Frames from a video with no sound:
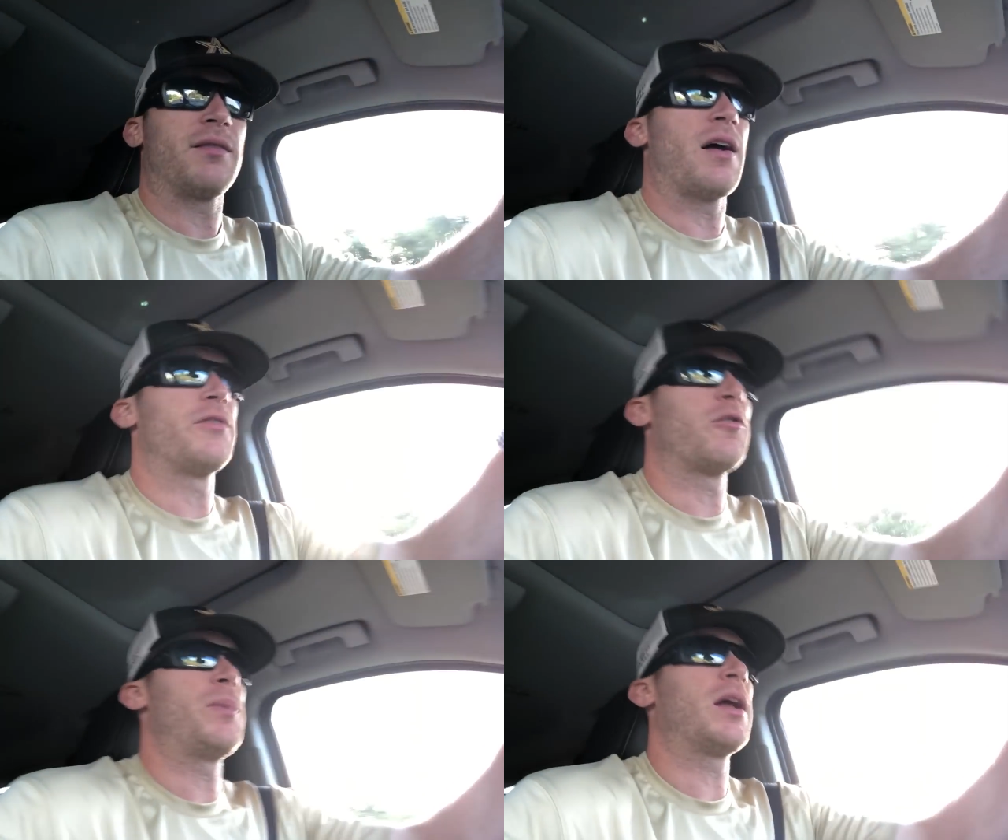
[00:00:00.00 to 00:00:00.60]

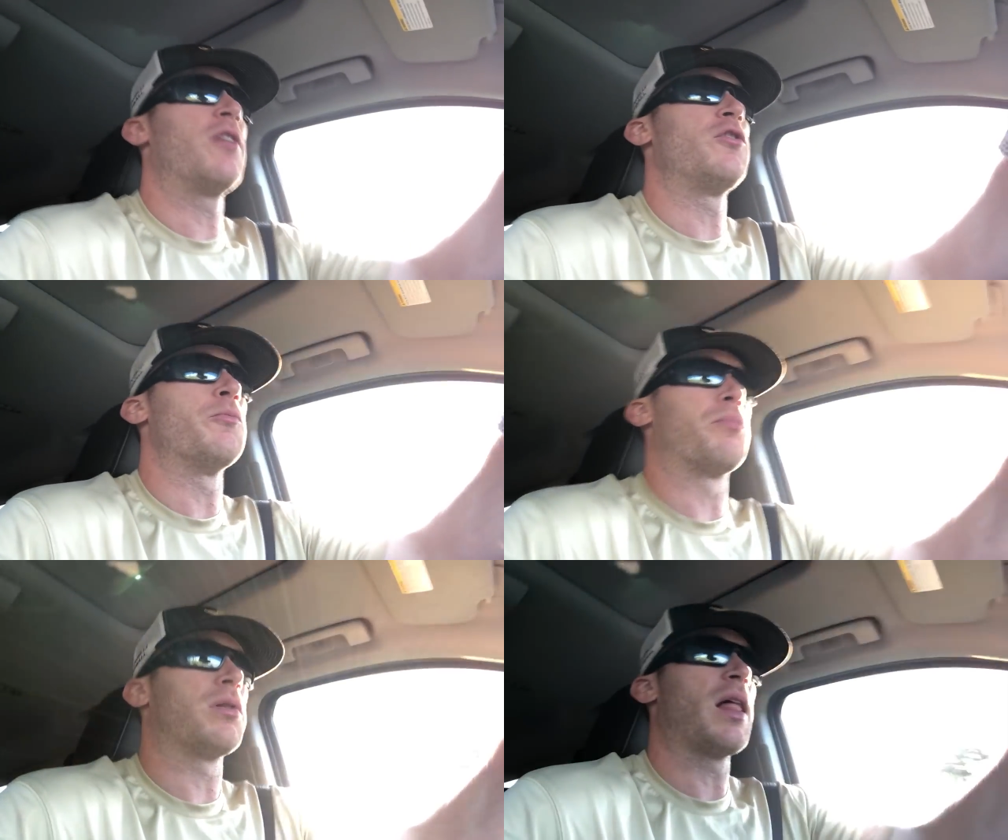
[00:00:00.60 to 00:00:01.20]
stuff, just because
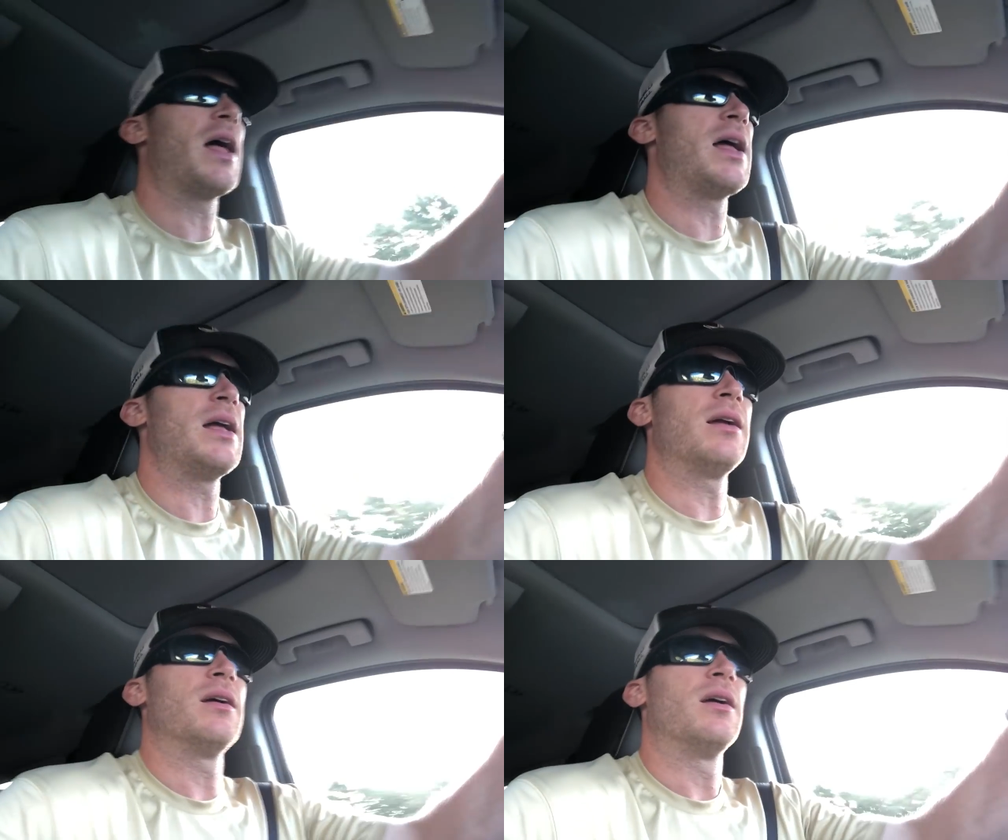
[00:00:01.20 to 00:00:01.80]
you
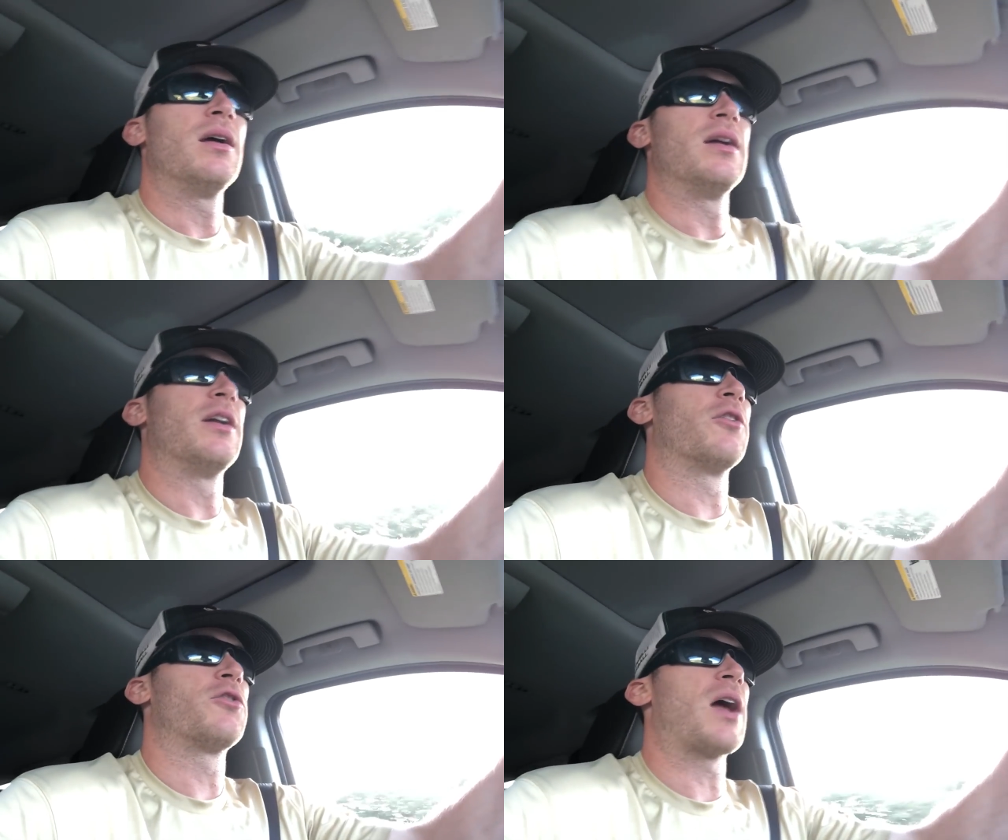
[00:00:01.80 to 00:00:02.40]
play
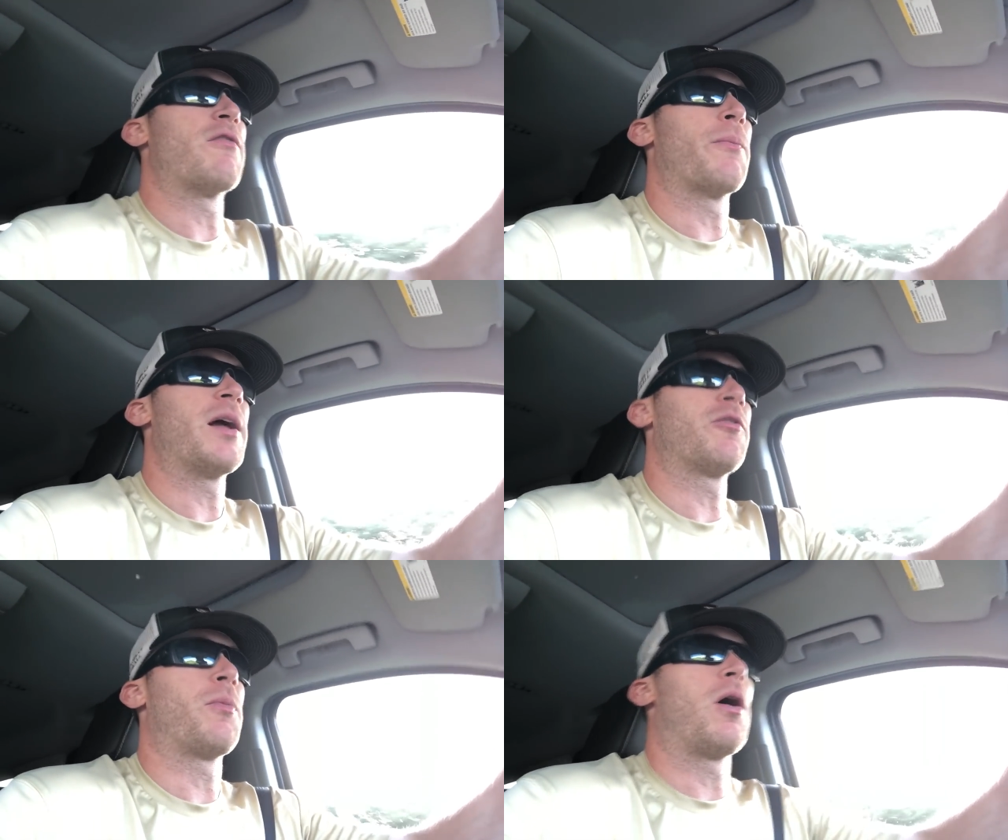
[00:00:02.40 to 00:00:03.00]
you know travel
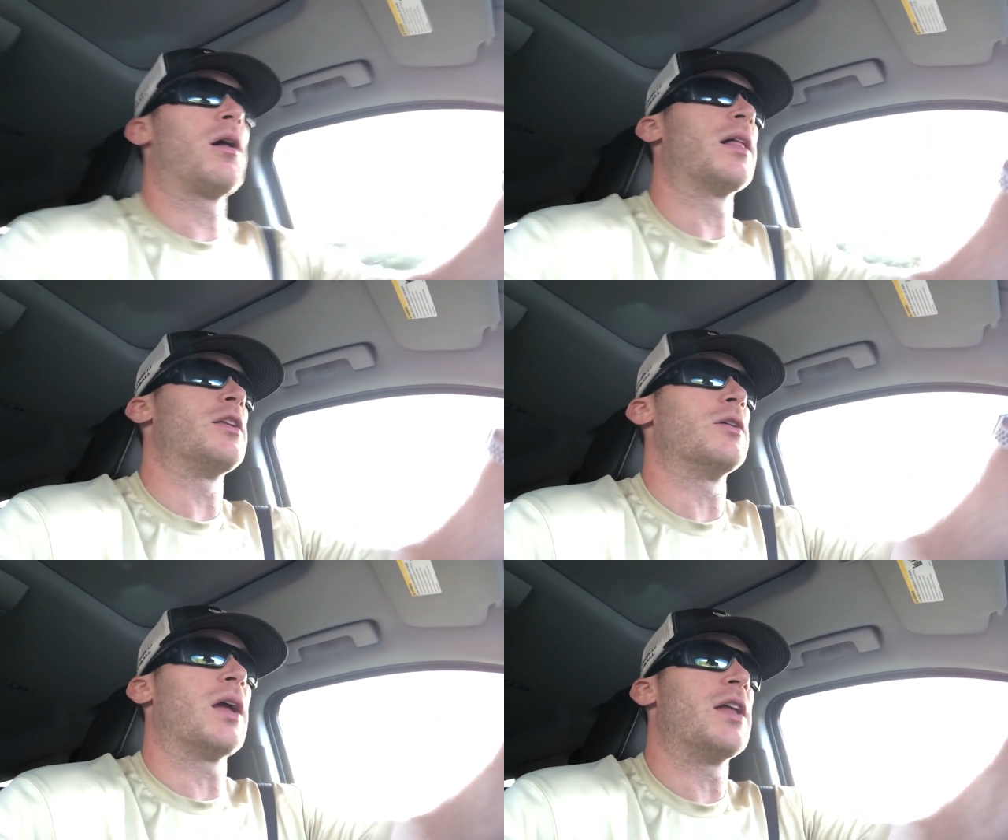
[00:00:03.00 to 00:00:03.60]
baseball
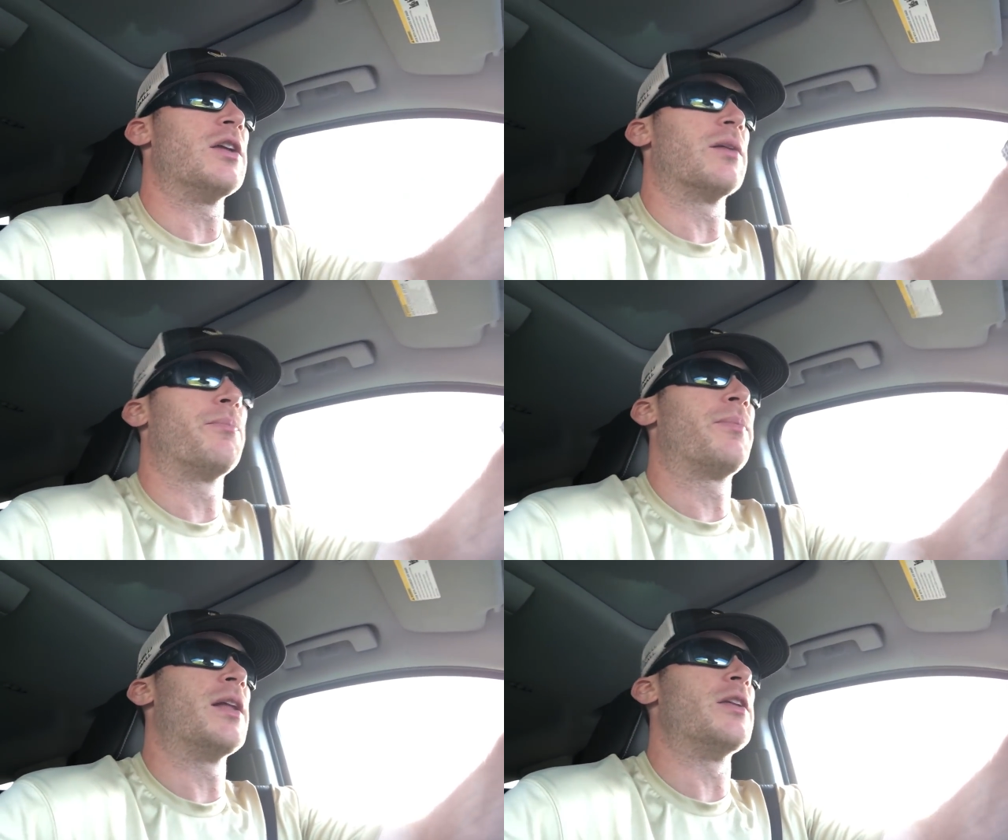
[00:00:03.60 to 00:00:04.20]
and you and you
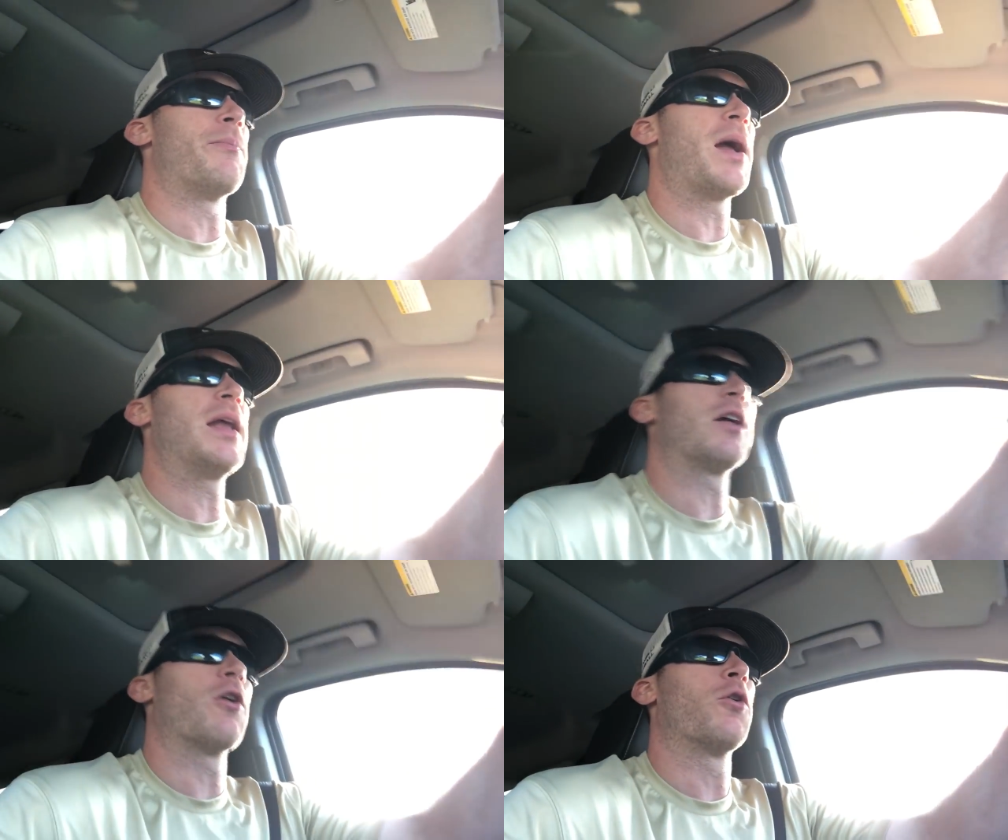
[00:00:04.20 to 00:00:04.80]
and you
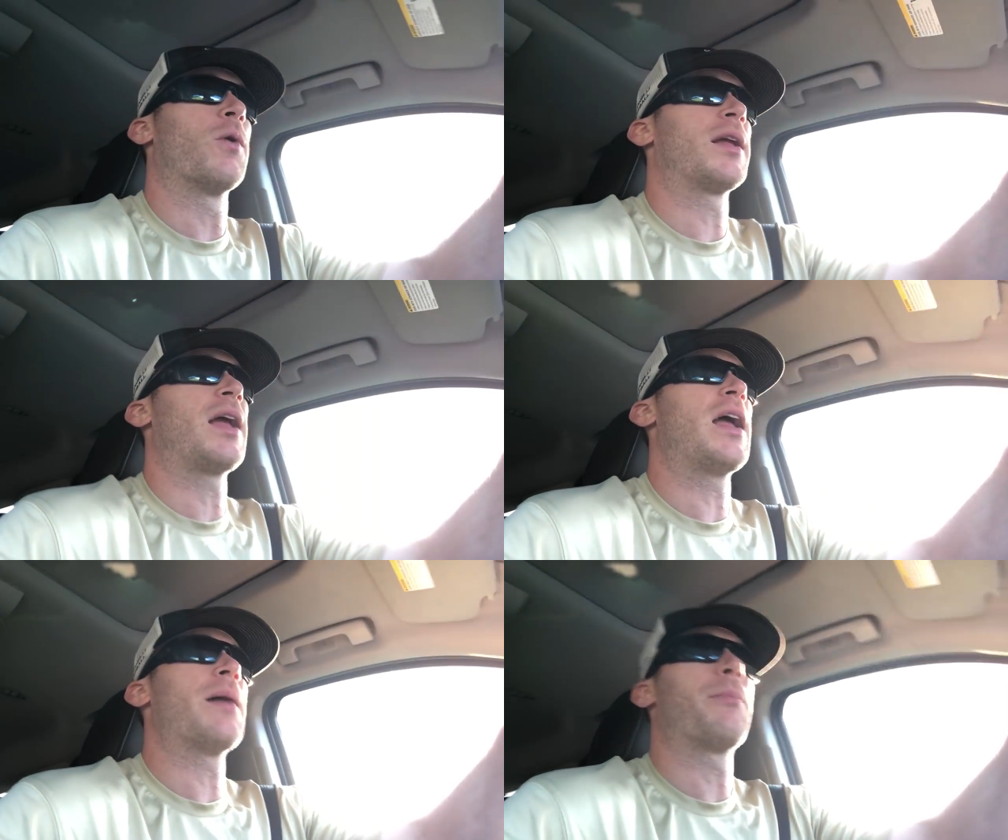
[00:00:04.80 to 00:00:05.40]
pay to go to a
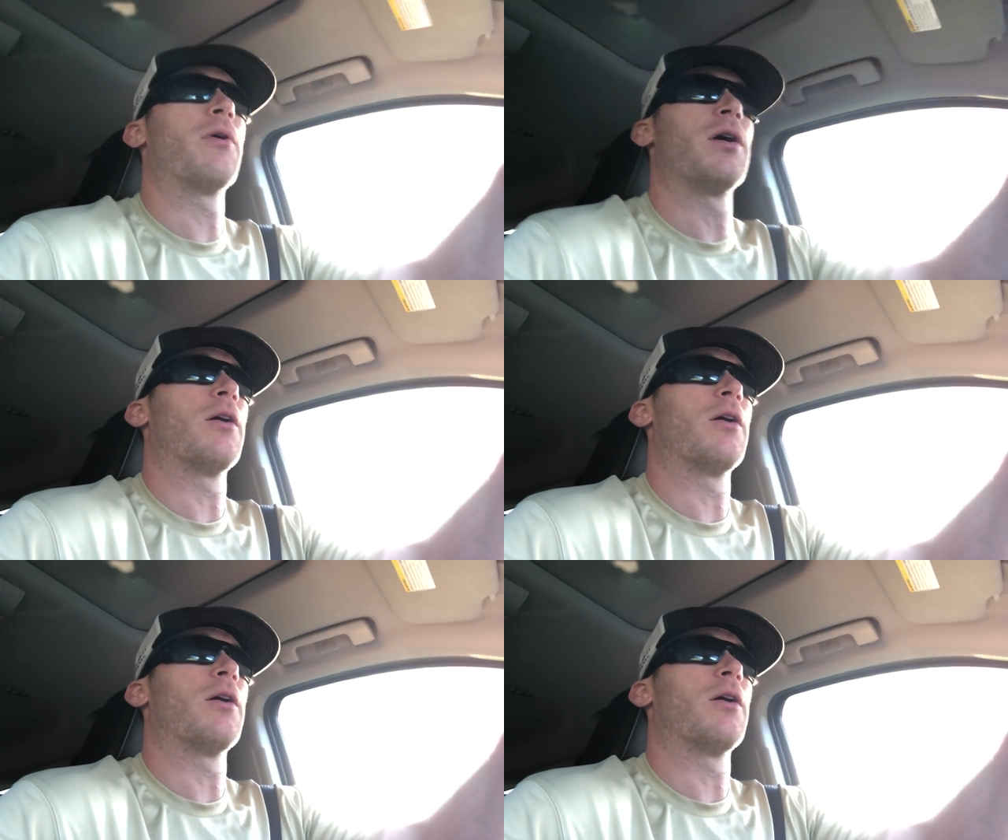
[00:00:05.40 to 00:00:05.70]
camp or,